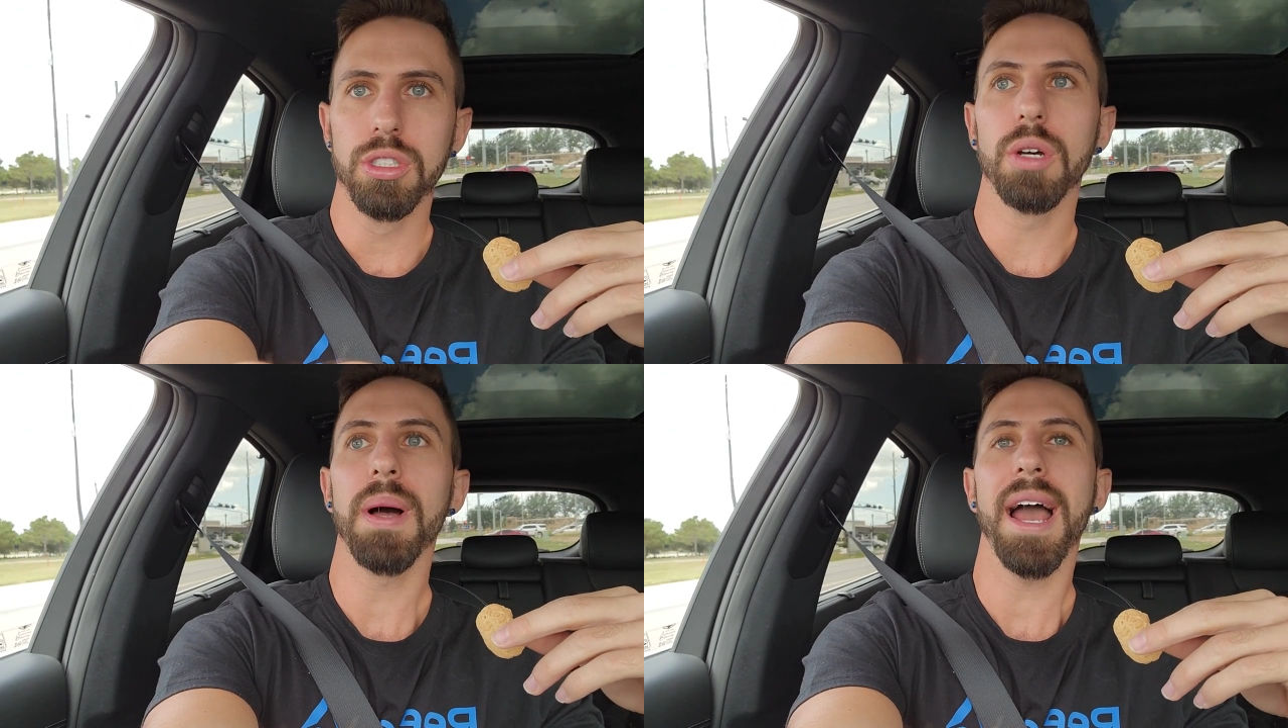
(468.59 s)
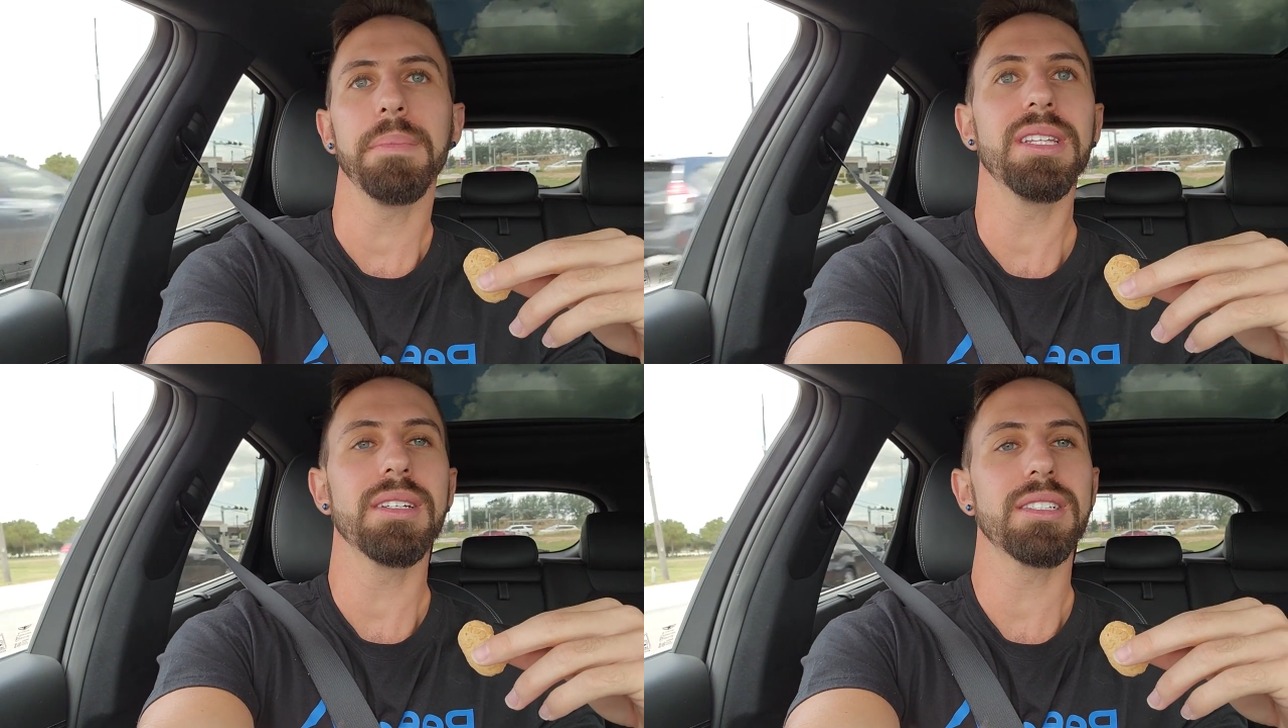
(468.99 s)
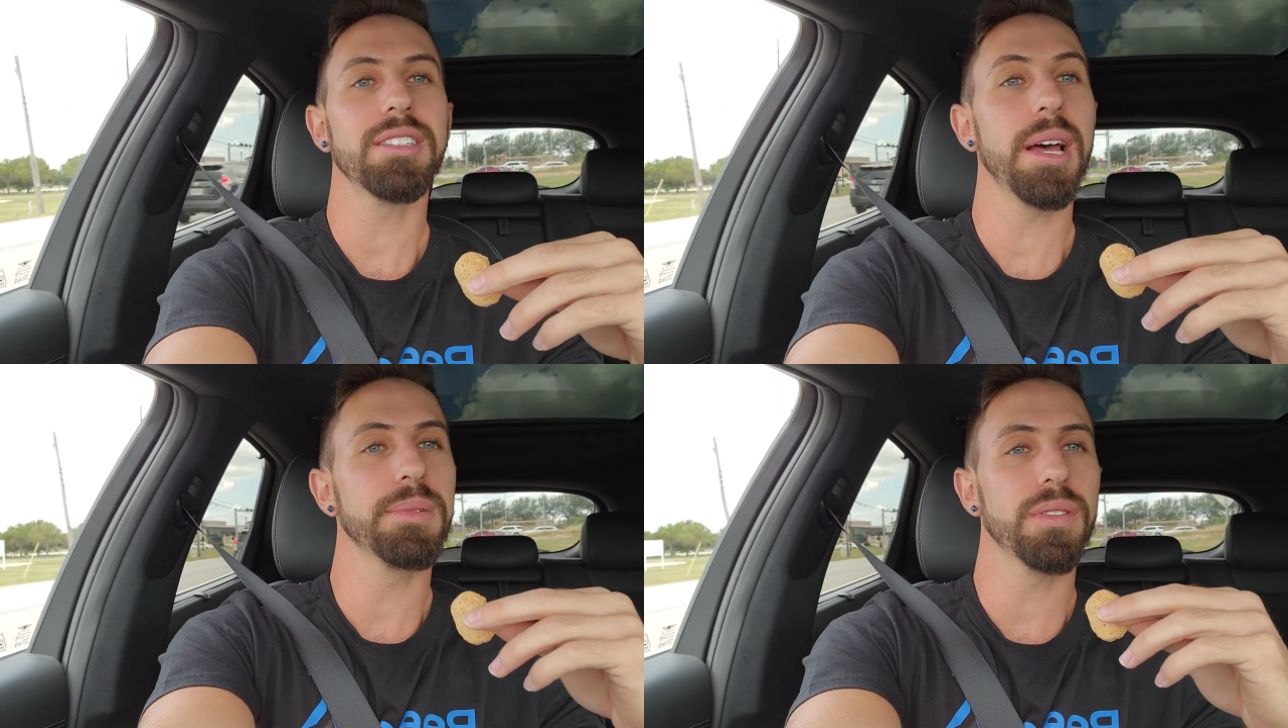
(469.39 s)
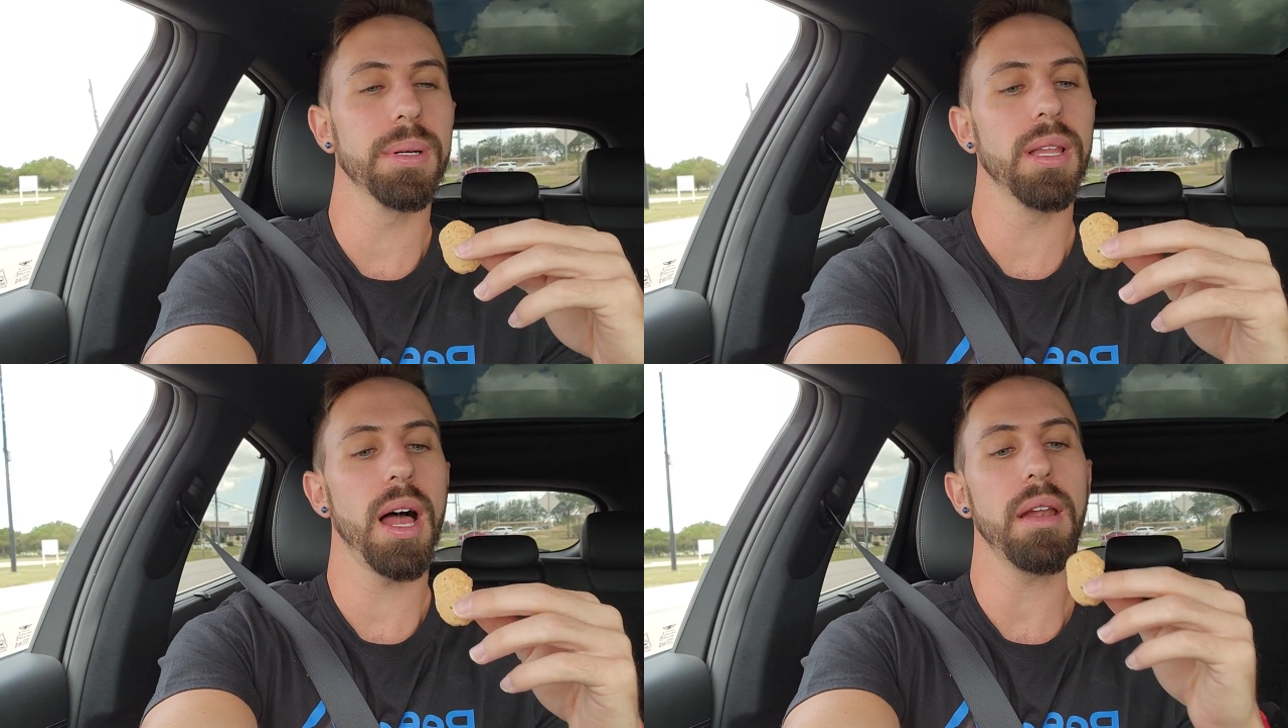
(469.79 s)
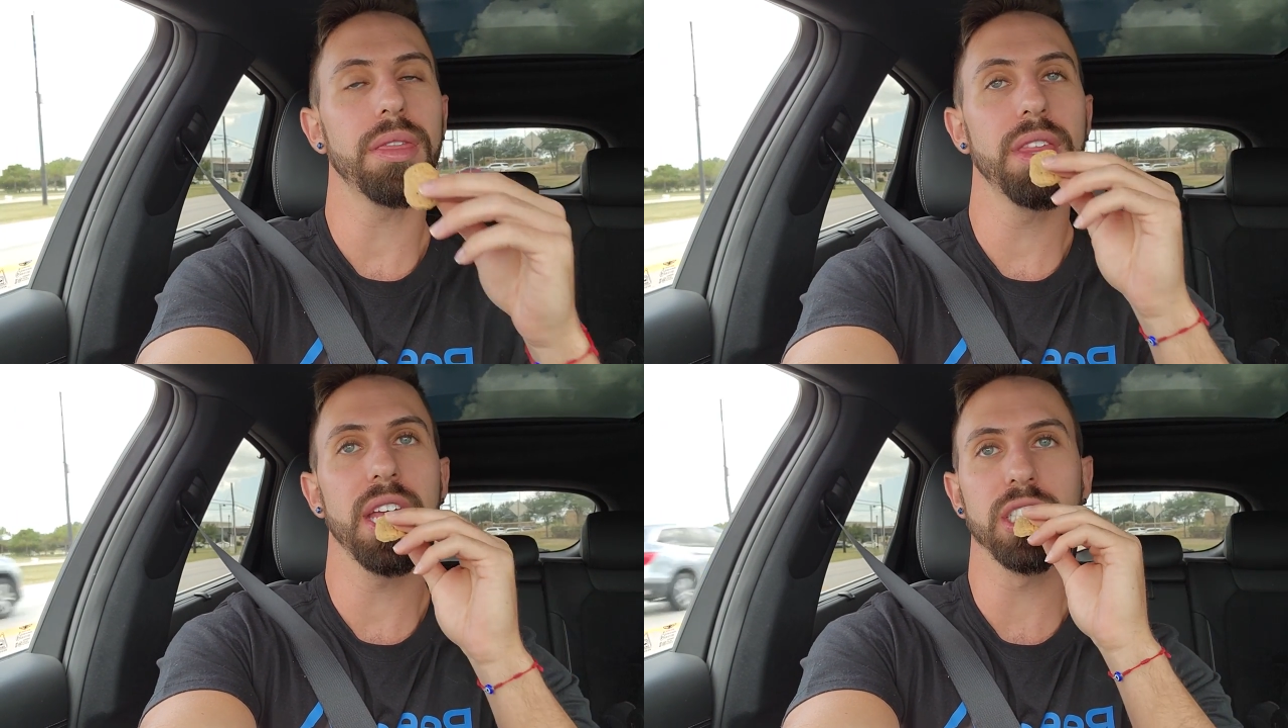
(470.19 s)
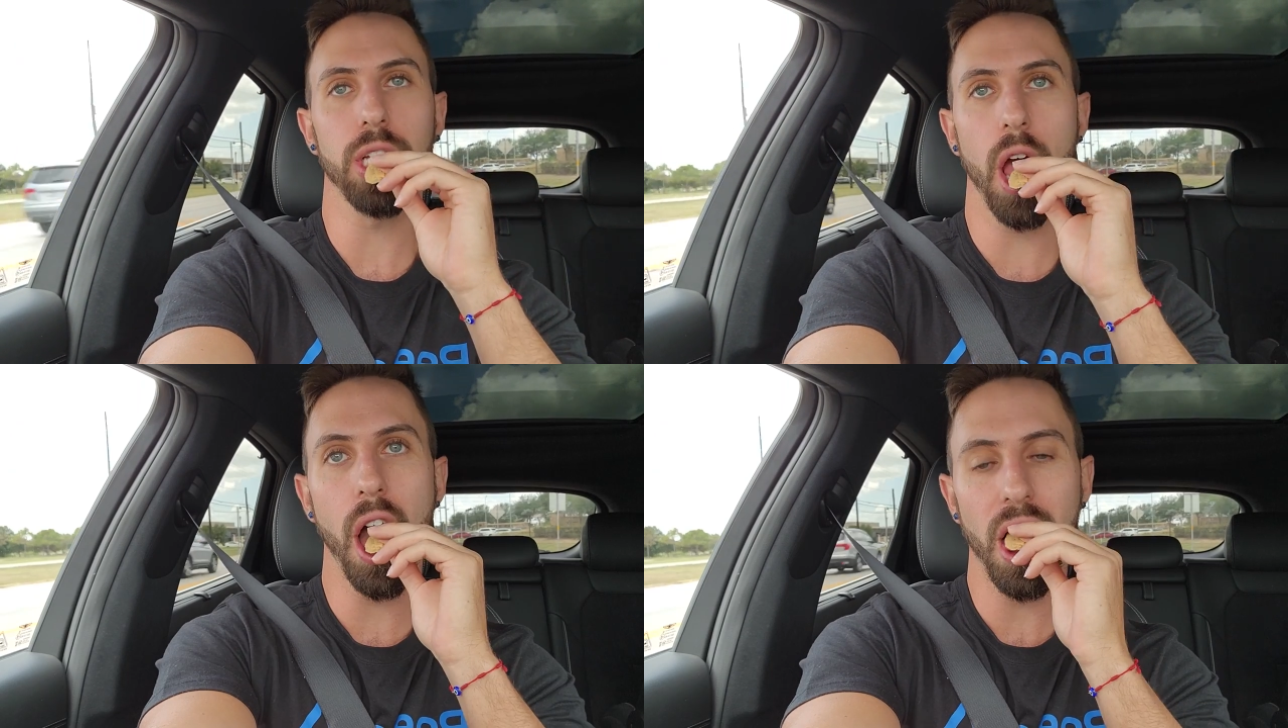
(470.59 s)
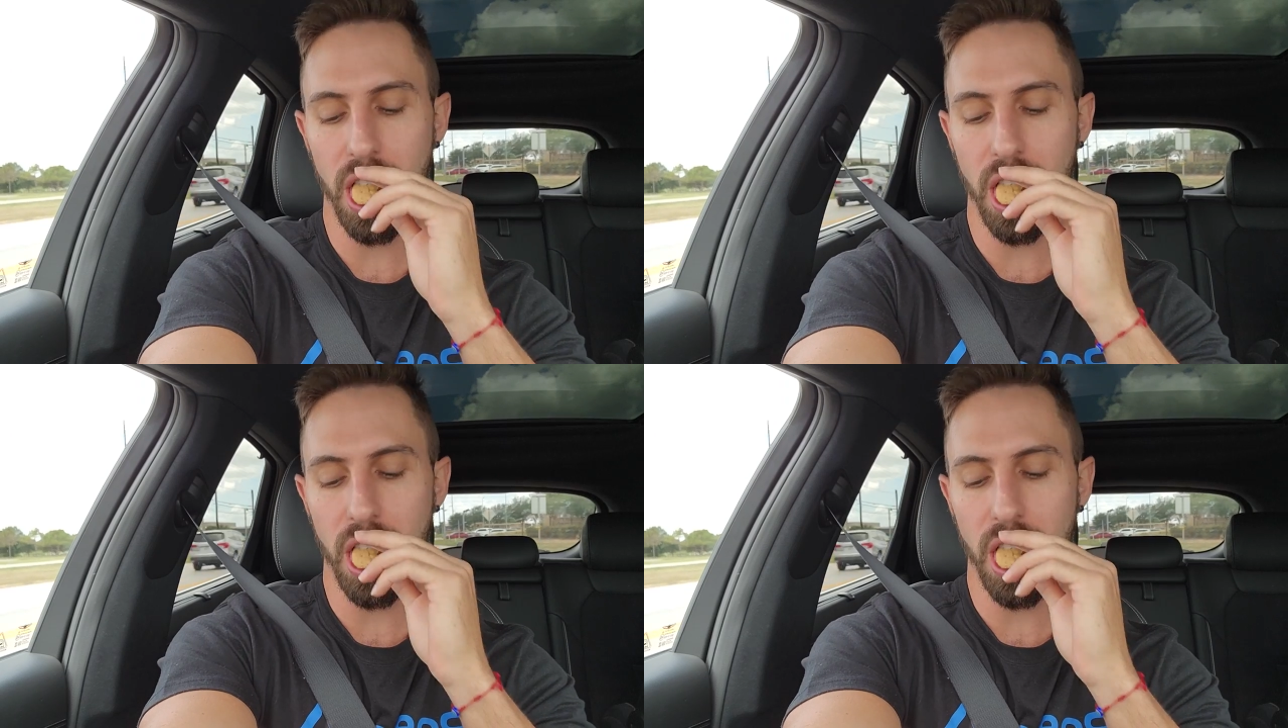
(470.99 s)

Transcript: So my happiness stems from a lot of things.